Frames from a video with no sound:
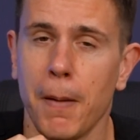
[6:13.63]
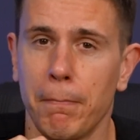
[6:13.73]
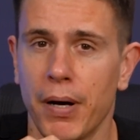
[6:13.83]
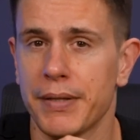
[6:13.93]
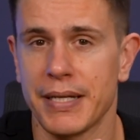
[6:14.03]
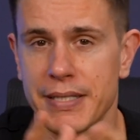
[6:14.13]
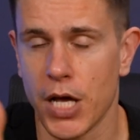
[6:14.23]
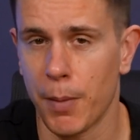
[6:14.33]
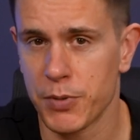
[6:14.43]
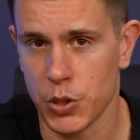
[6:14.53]
but
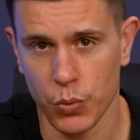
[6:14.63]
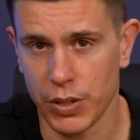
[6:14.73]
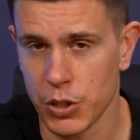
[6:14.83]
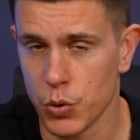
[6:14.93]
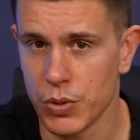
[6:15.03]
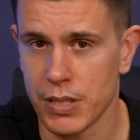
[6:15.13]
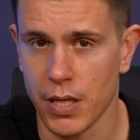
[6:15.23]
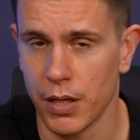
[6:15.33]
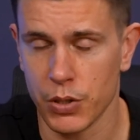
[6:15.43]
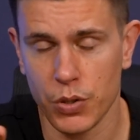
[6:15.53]
it's up to you. You can use,
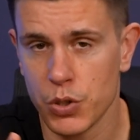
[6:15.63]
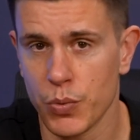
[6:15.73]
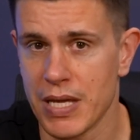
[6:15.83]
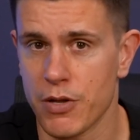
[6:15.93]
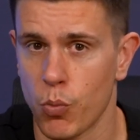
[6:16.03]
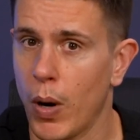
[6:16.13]
uh, you can do it either